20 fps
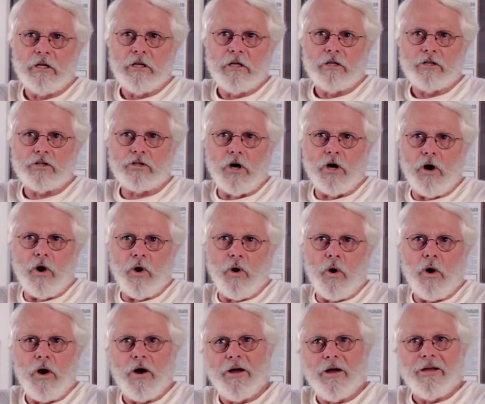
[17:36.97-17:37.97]

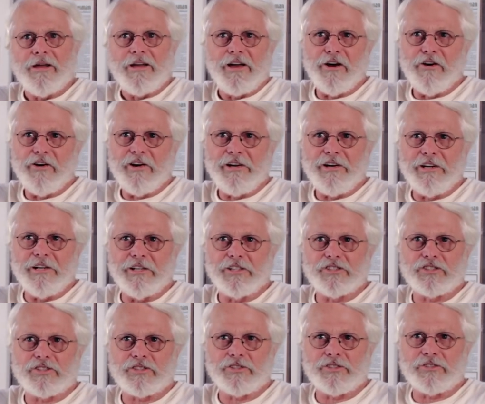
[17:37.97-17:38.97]
So here he
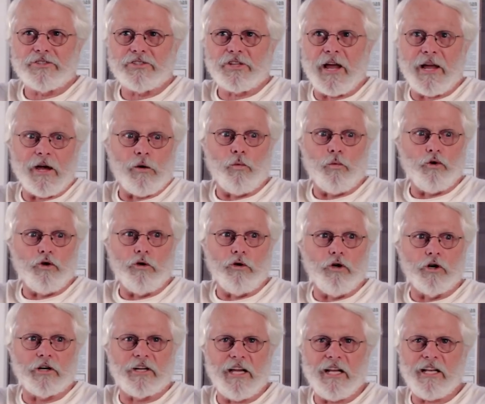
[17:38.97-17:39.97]
is saying,
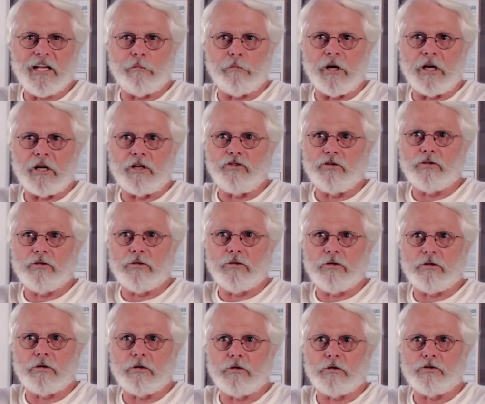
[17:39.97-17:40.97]
you're kidding me.
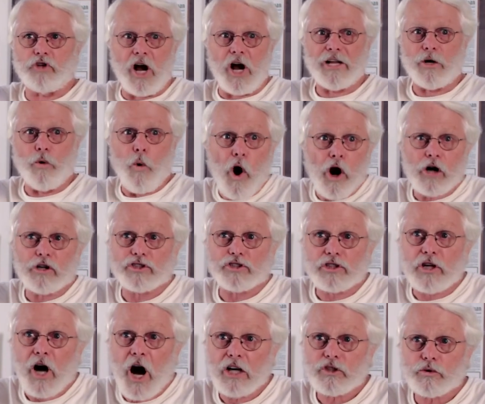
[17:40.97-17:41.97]
Johnny Walker
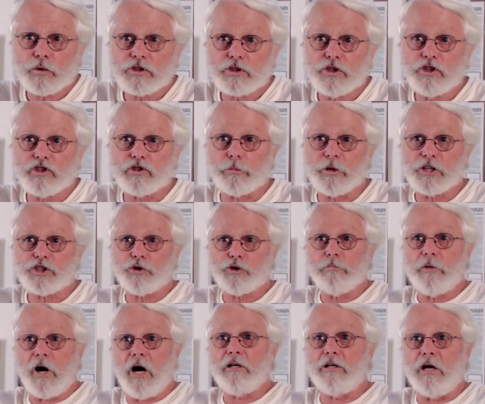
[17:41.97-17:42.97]
Scotch wants to use a picture
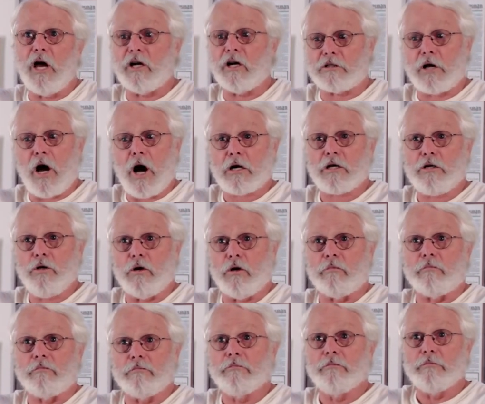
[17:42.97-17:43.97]
of mine? Yeah, talk to
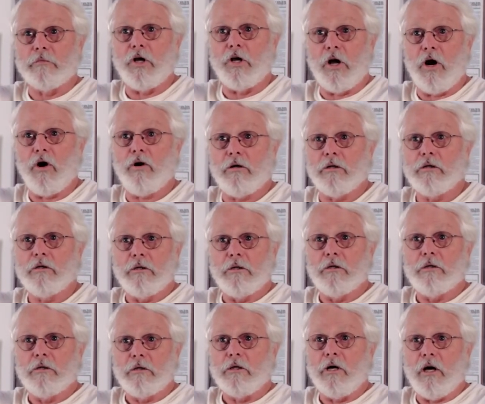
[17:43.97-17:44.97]
him. You know?
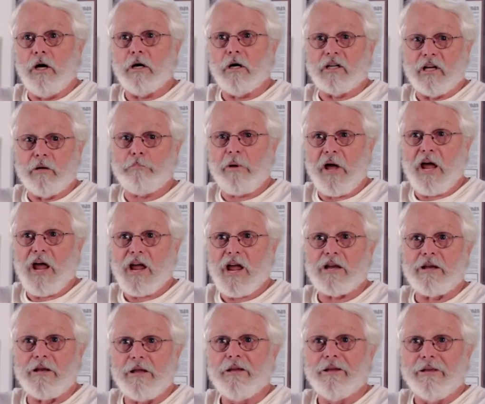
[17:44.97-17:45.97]
Yeah, get
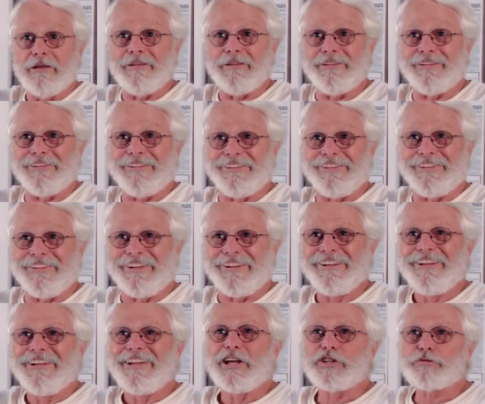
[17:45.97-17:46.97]
paid.
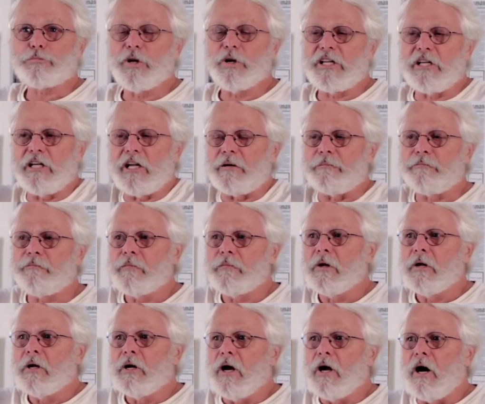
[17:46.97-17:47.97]
It's pretty neat.
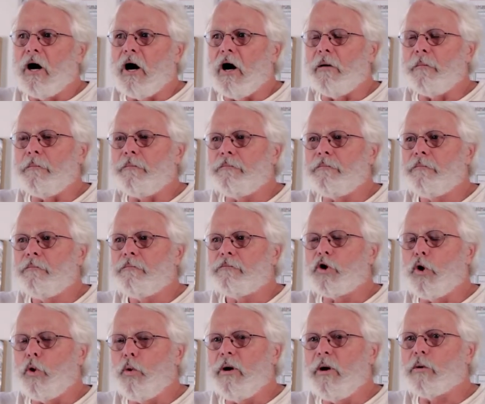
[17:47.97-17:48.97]
So
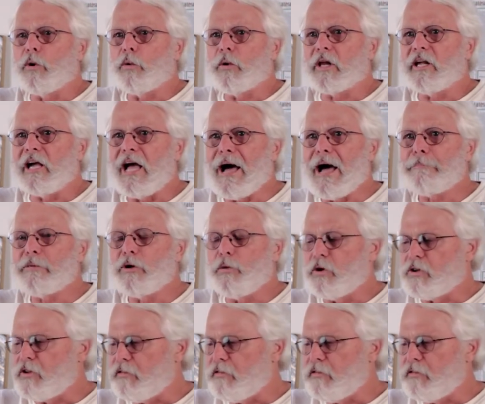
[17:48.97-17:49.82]
we were really happy with the